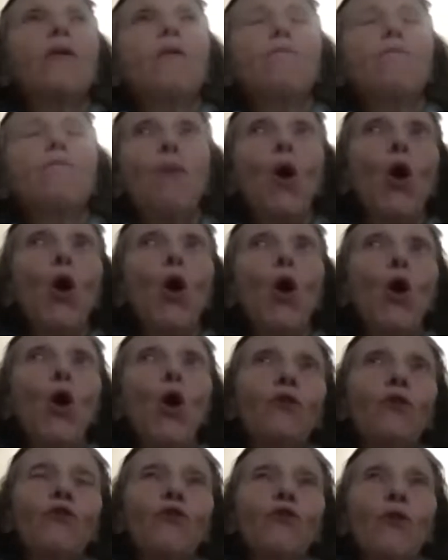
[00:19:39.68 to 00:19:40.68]

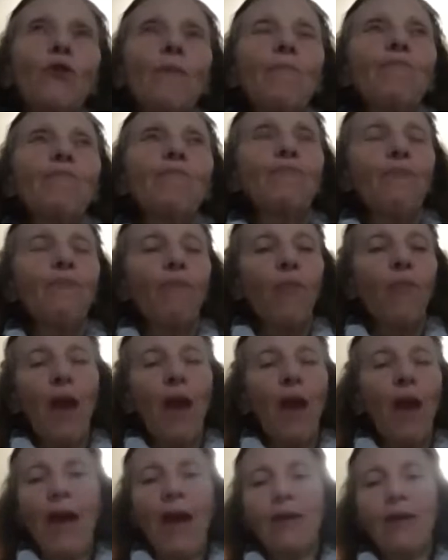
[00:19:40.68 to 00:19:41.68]
birth,
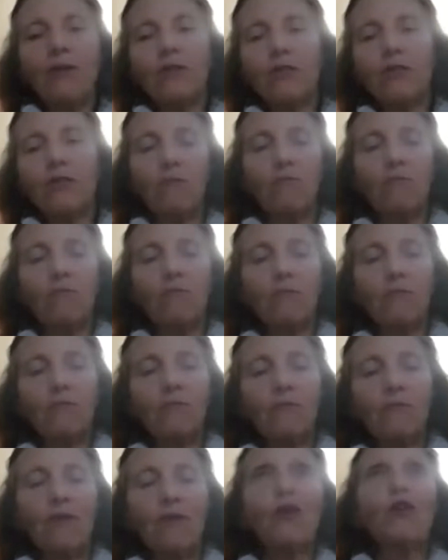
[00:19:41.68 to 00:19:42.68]
and
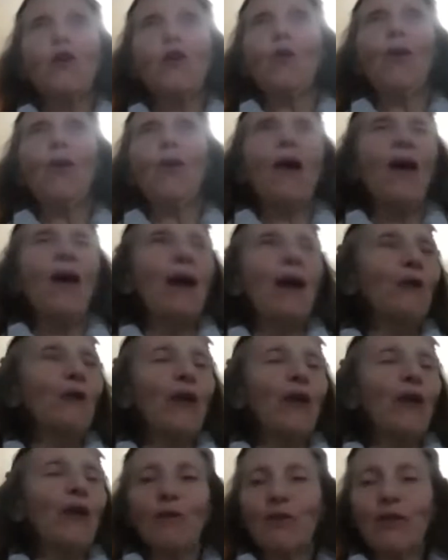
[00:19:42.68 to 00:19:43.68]
I don't know where I'm
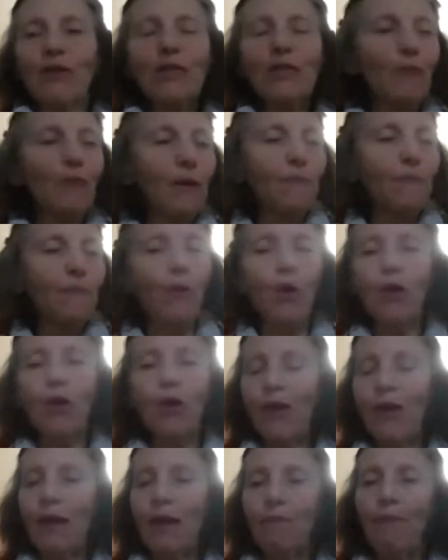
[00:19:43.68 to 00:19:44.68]
going with this, but birth
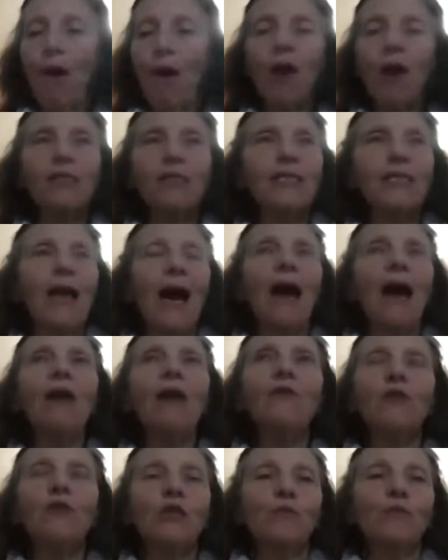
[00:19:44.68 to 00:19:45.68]
and passing out
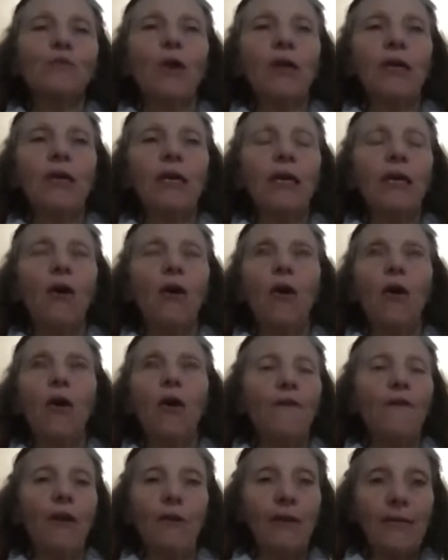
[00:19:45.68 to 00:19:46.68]
of this body
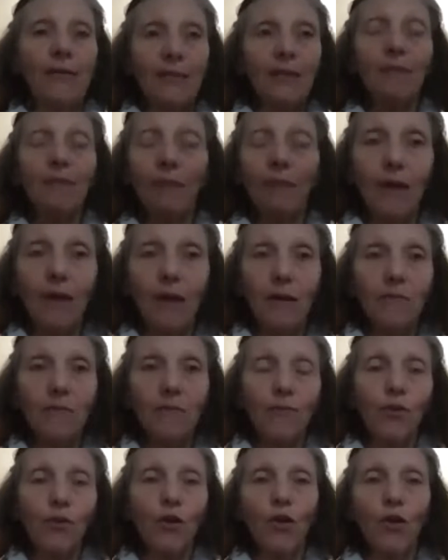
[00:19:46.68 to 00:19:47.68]
are very similar.
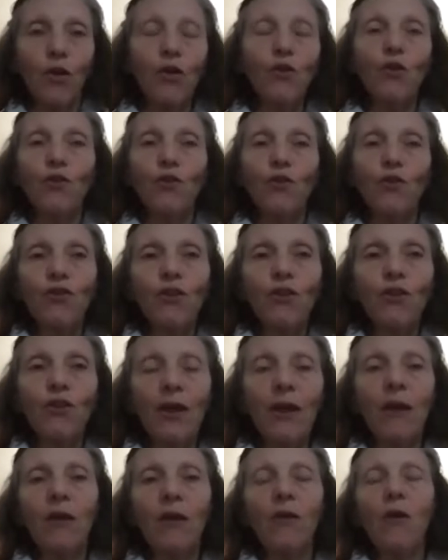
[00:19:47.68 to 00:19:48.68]
You're
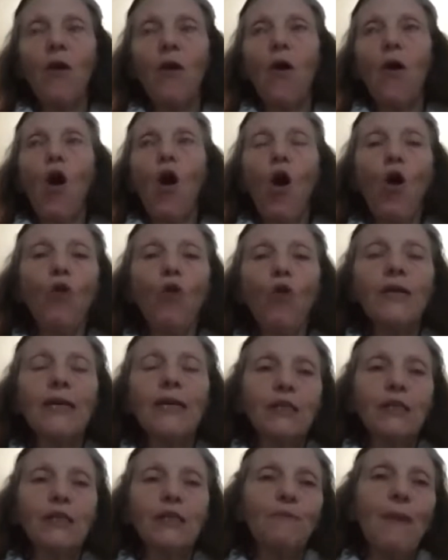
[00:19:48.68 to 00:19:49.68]
sitting, holding
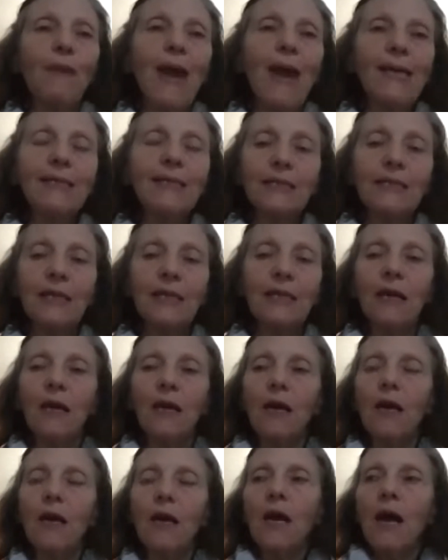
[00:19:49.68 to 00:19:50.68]
space.
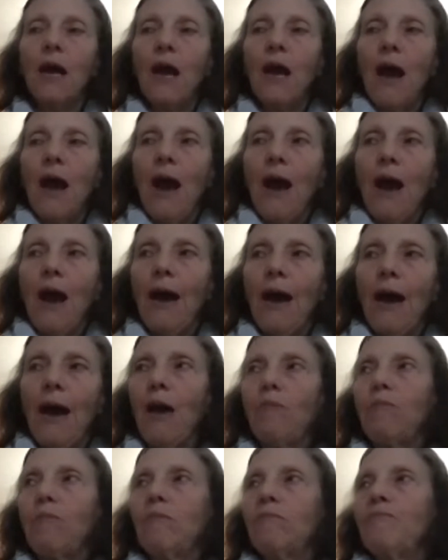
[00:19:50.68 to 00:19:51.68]

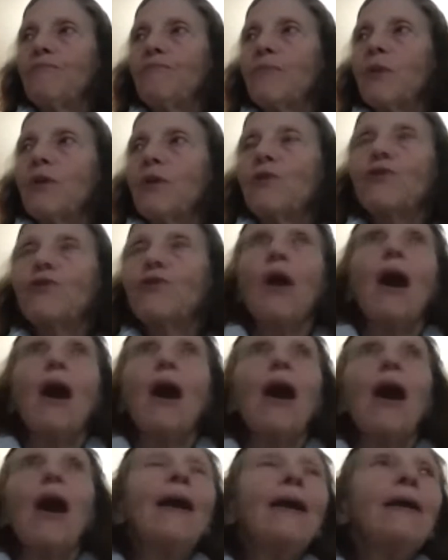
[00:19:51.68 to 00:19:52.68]
So
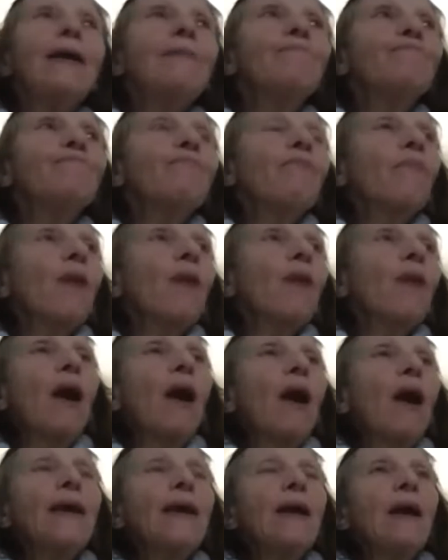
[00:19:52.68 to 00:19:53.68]
I
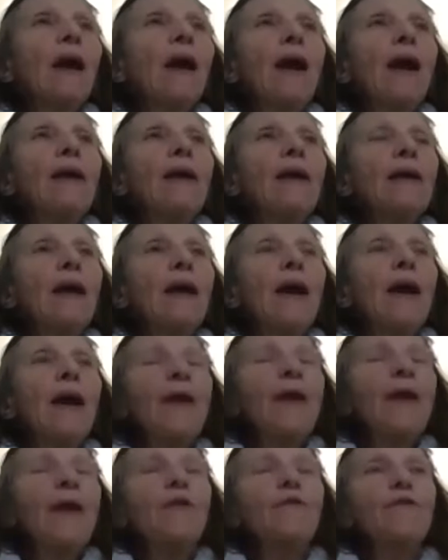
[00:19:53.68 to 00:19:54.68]

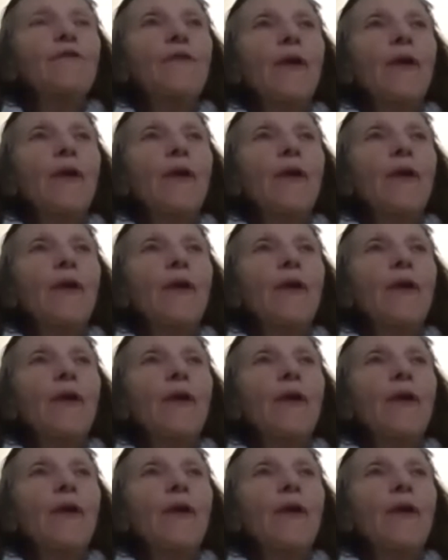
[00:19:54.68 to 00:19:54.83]
kind of